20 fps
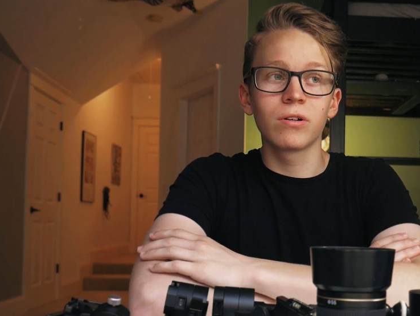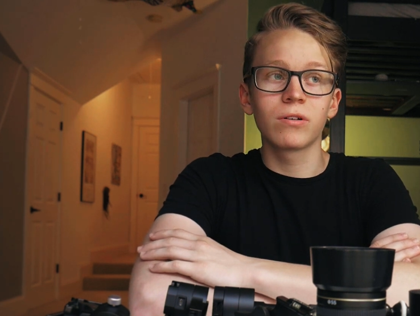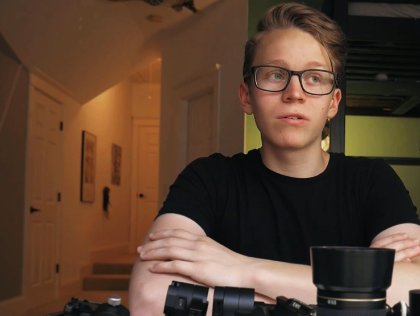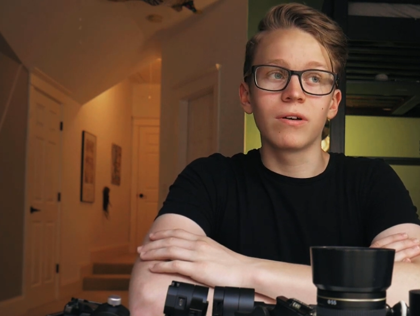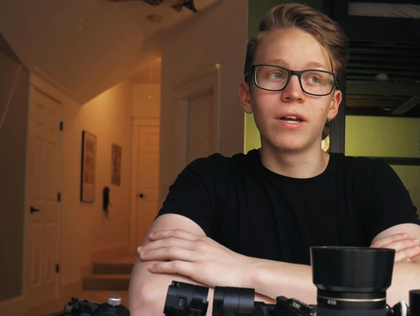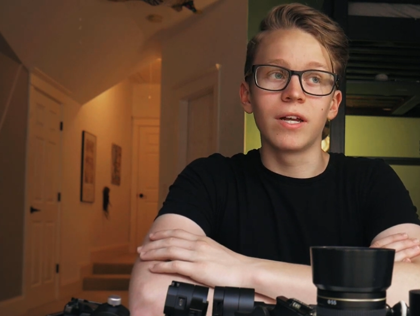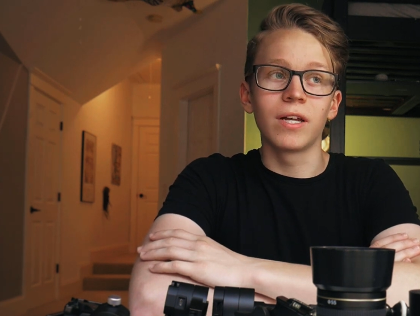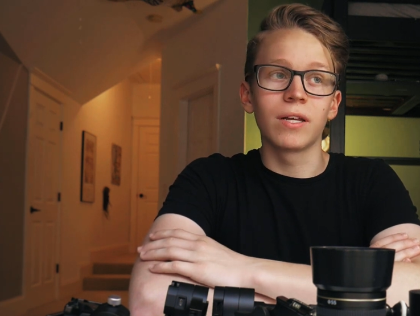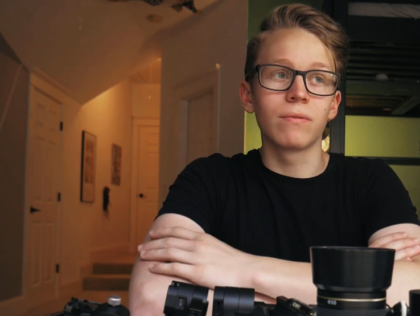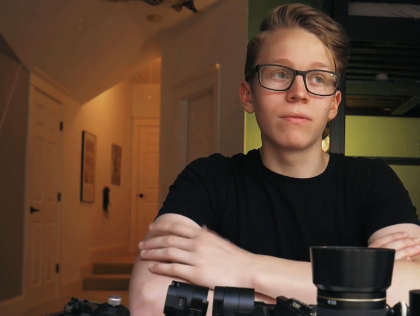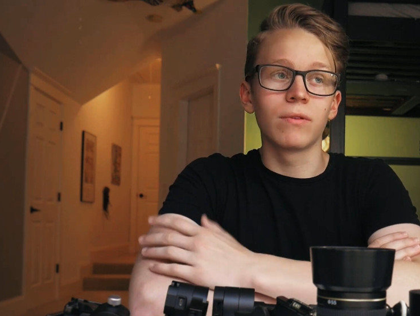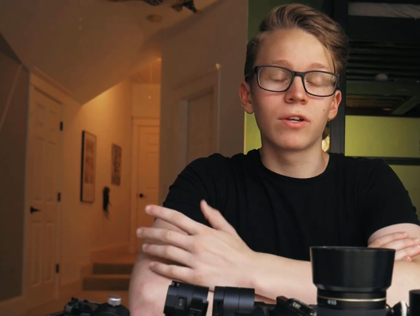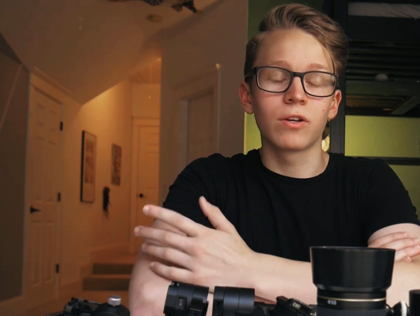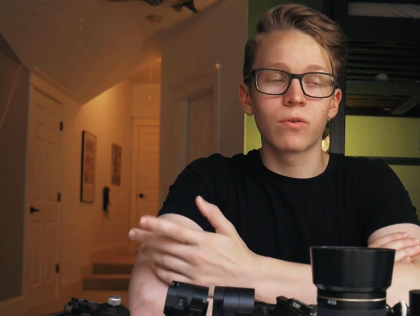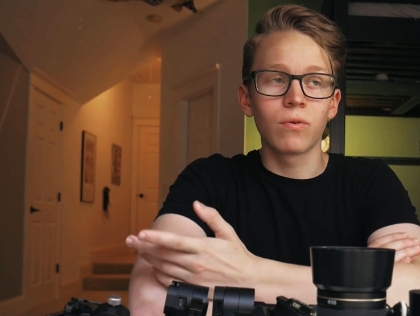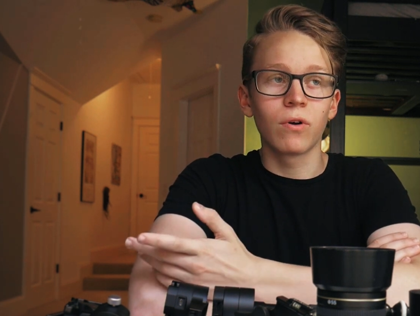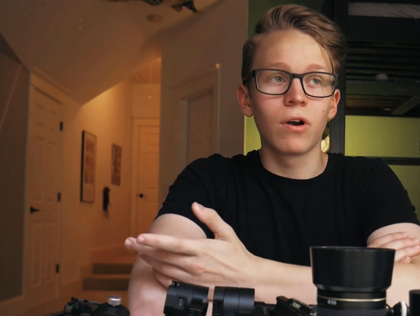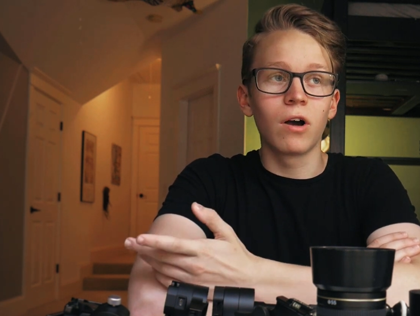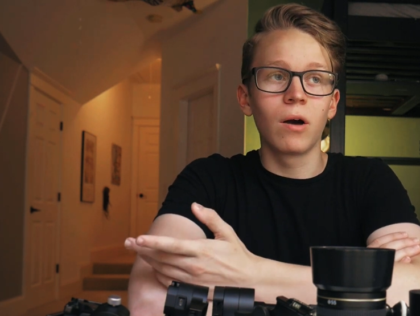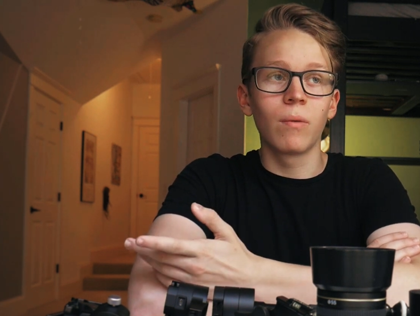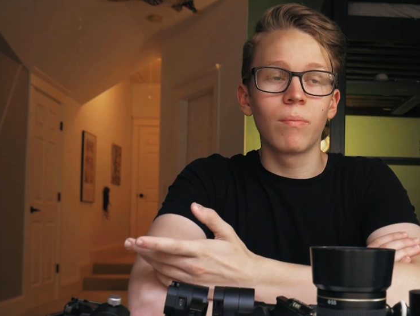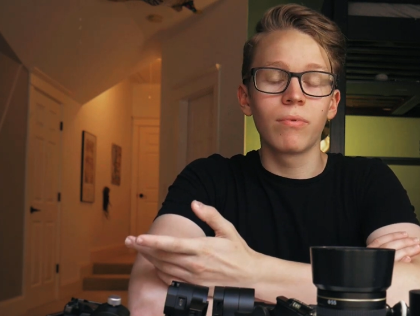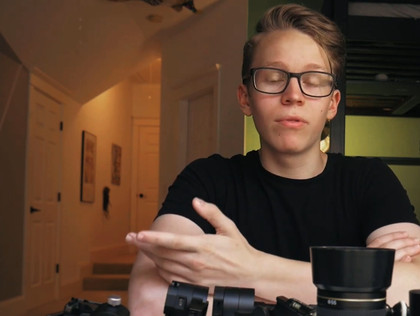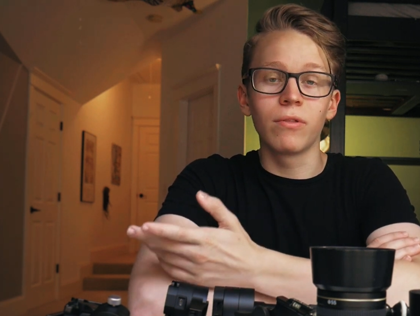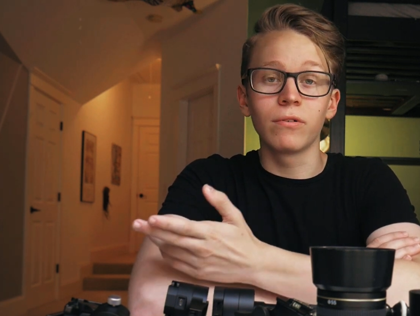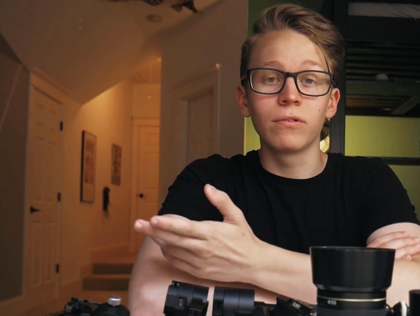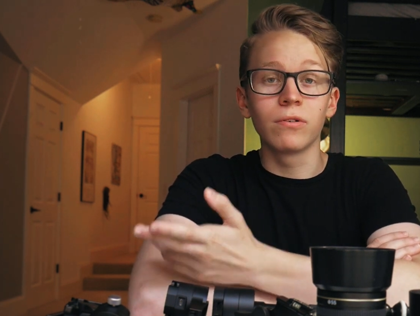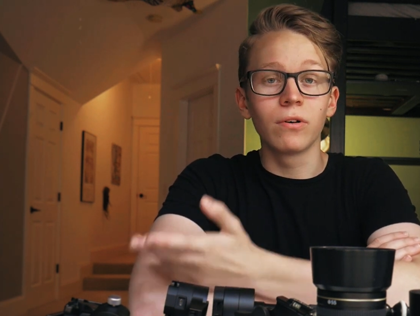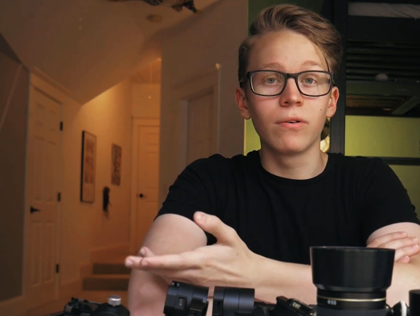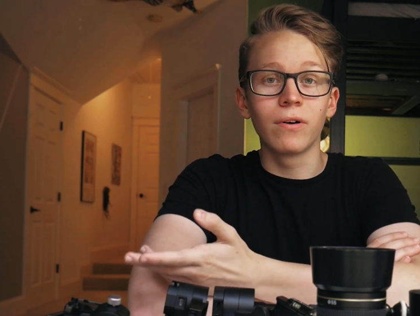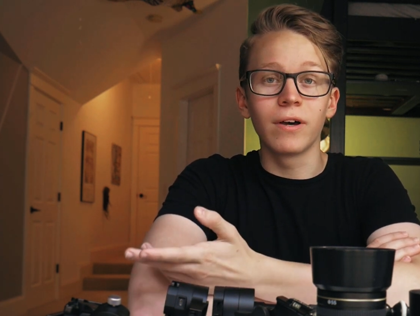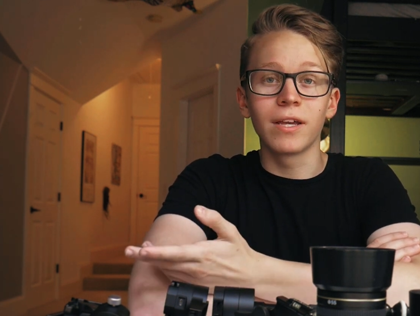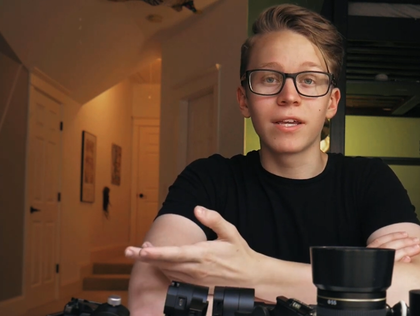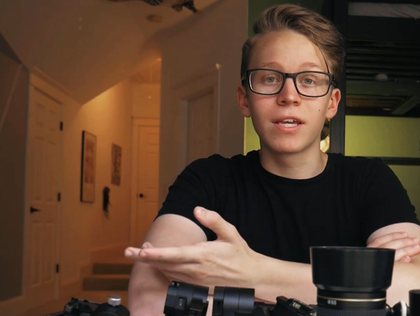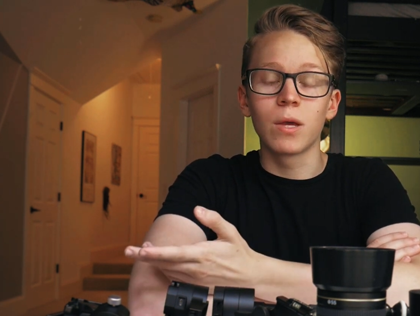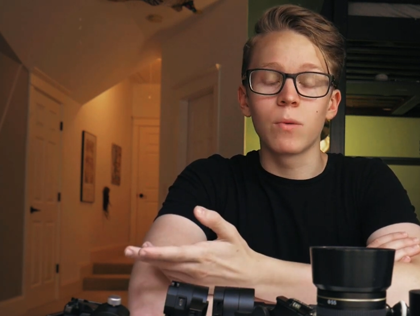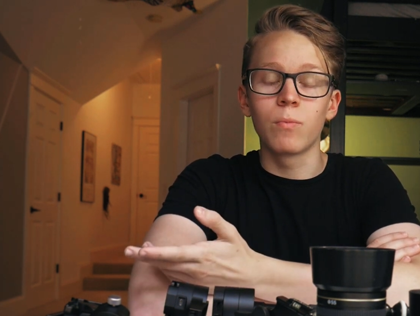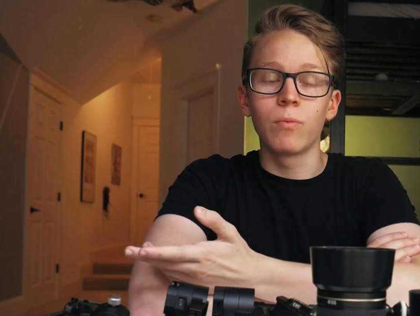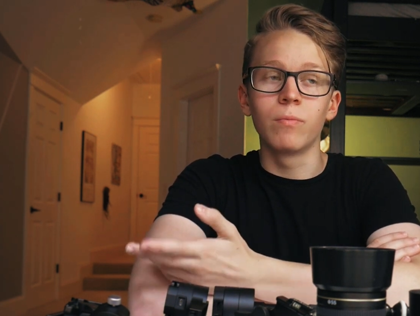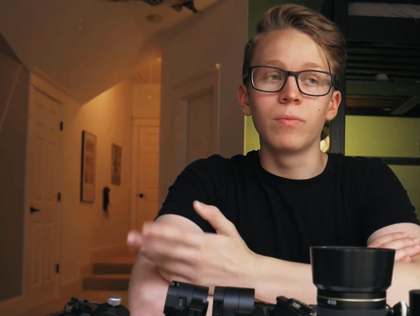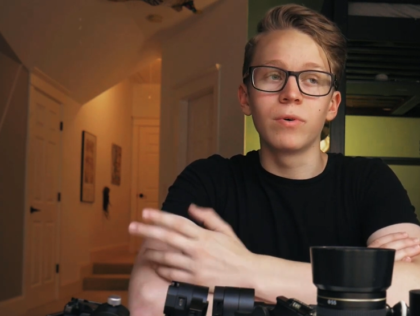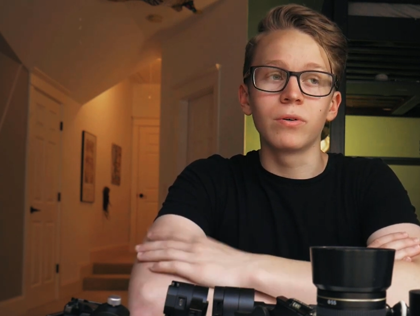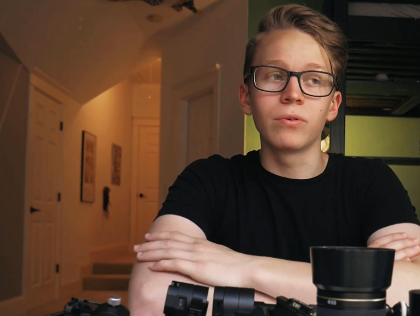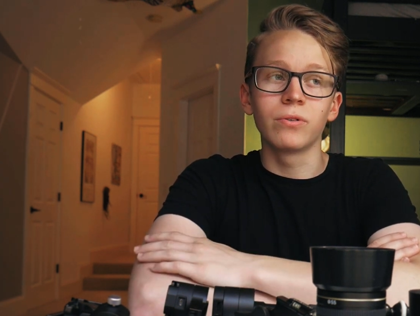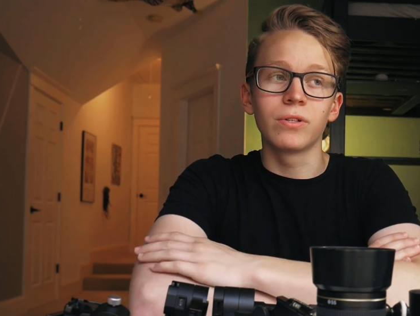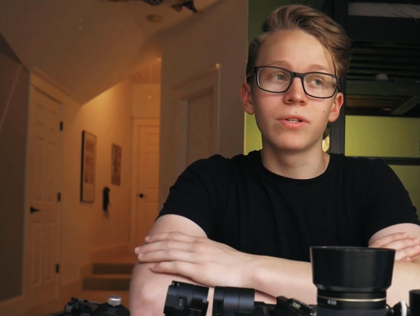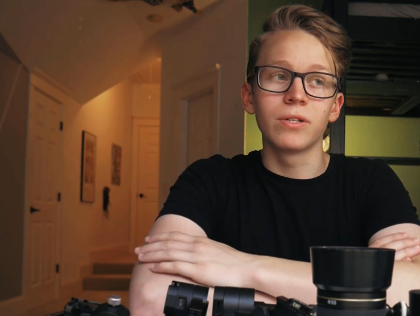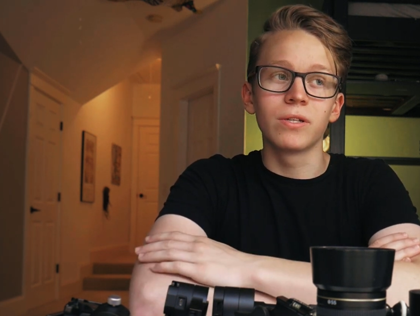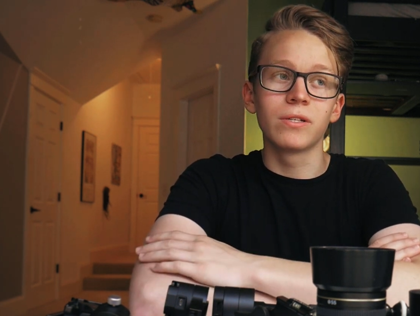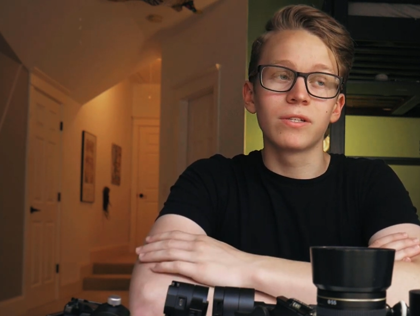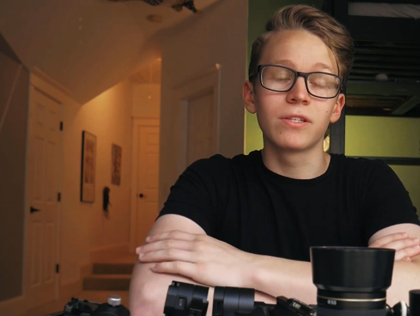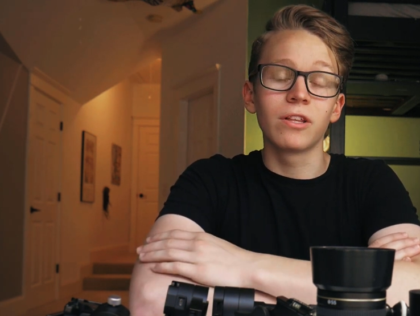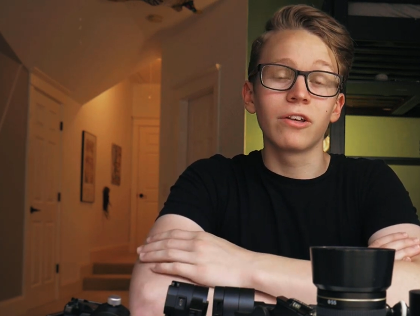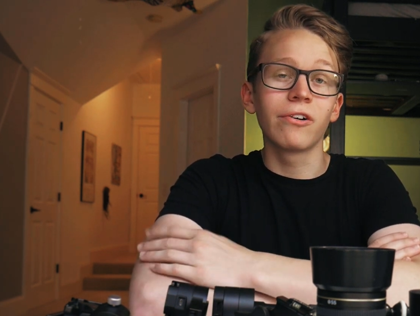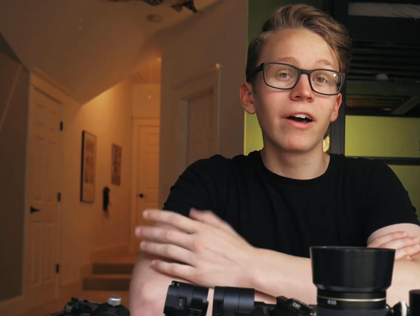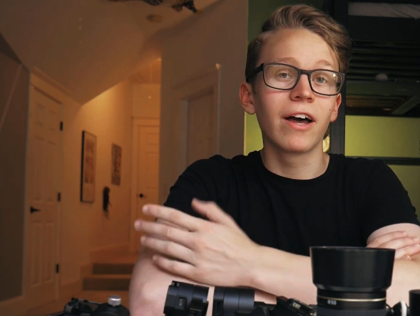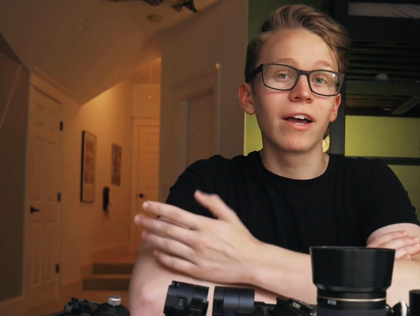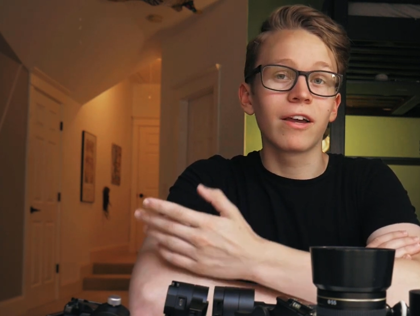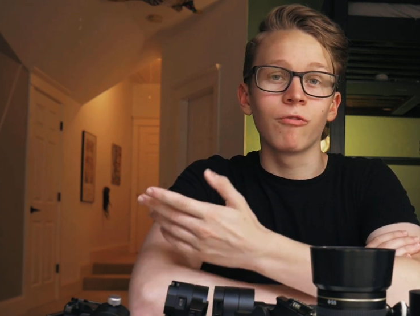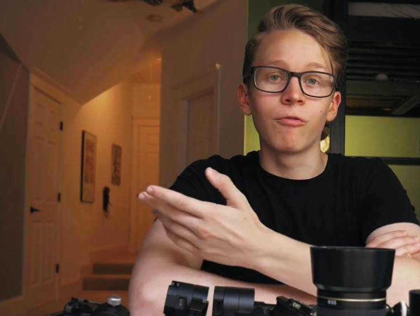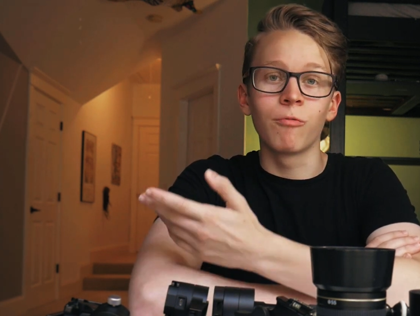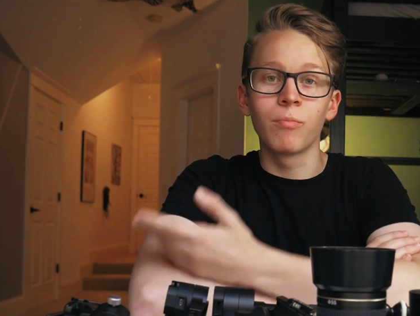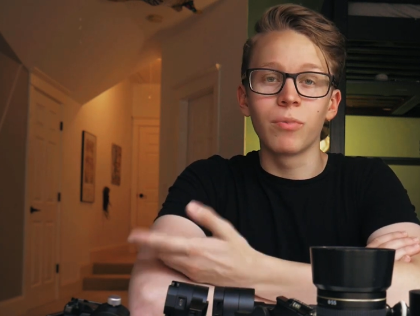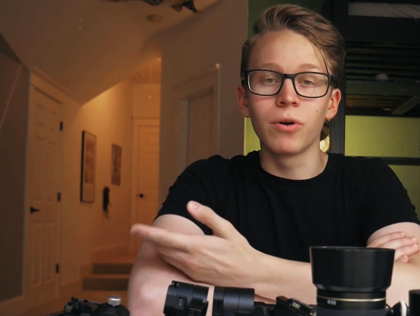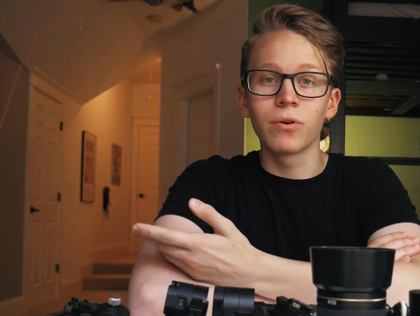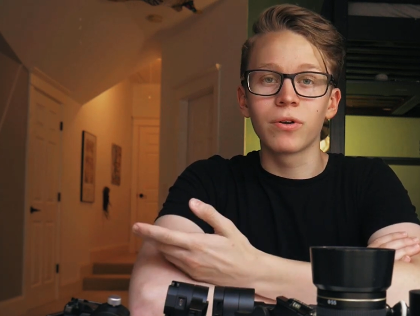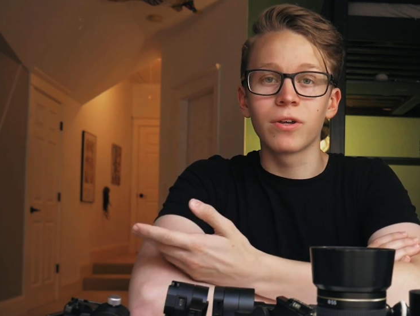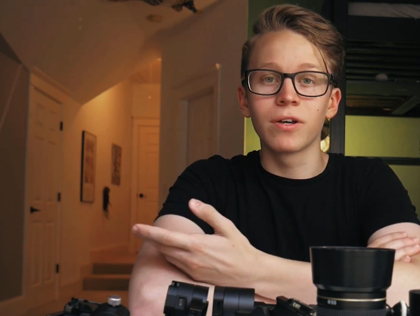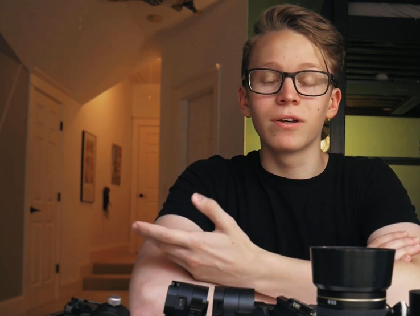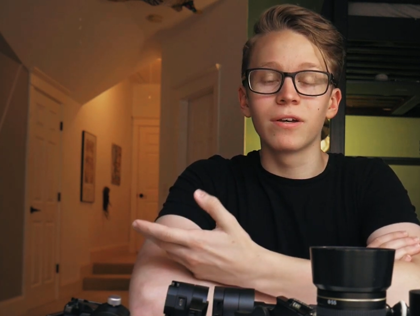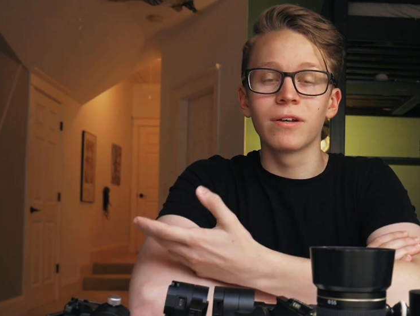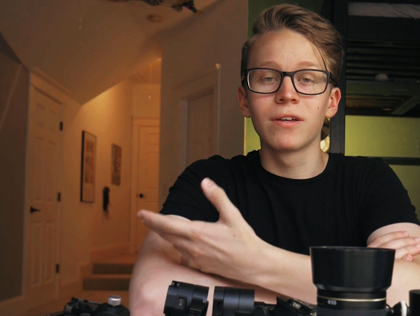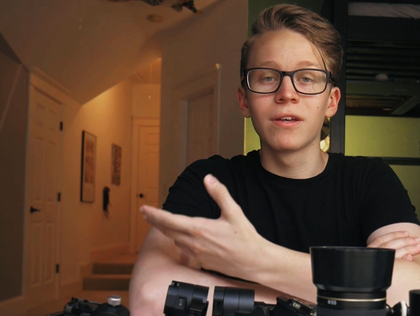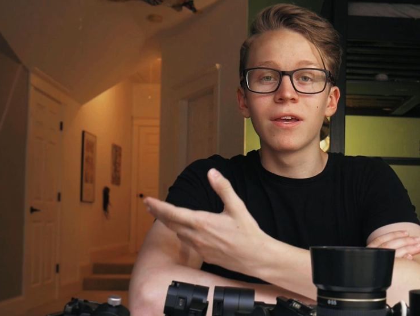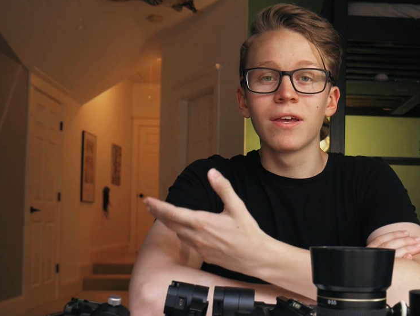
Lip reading: like the crop, the low light capabilities, the lack of bokeh